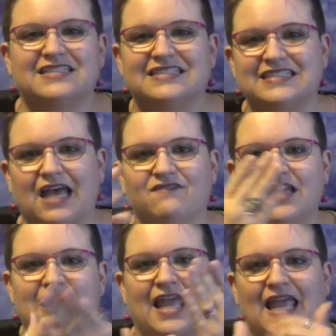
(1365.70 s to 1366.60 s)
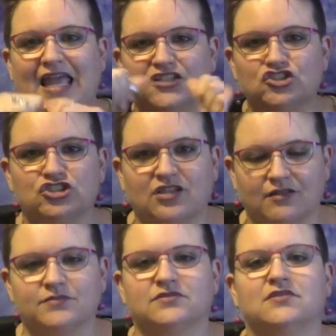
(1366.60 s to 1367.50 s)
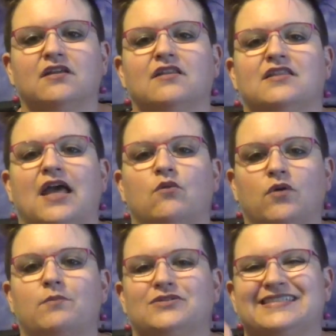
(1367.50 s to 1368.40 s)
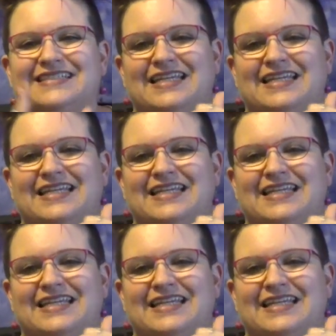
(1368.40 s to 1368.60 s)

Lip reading: And then you have cued speech, that's 7 hand shapes,